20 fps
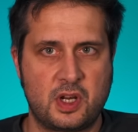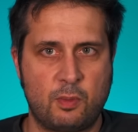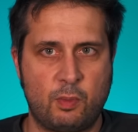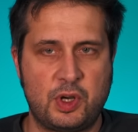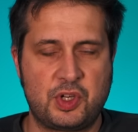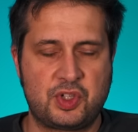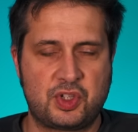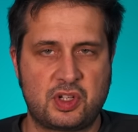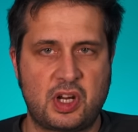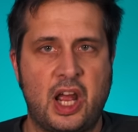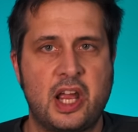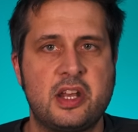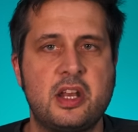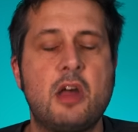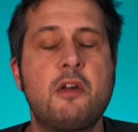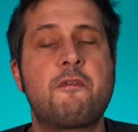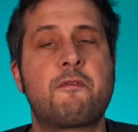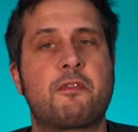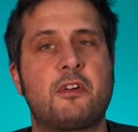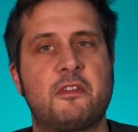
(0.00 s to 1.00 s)
which I
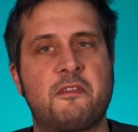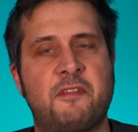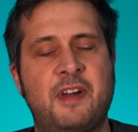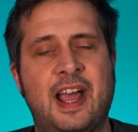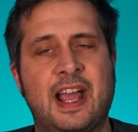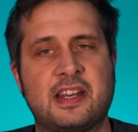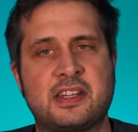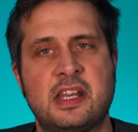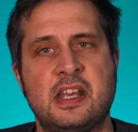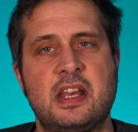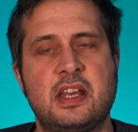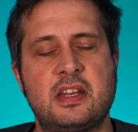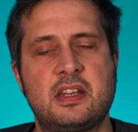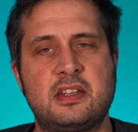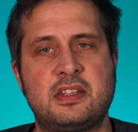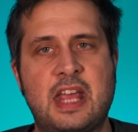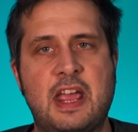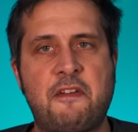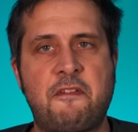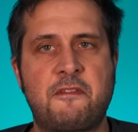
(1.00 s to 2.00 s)
know for a fact
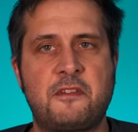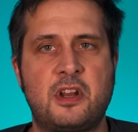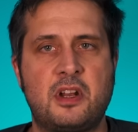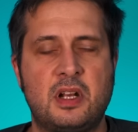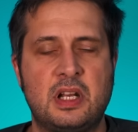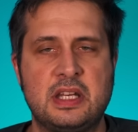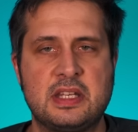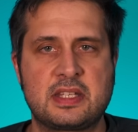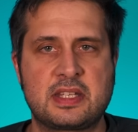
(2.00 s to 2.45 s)
definitely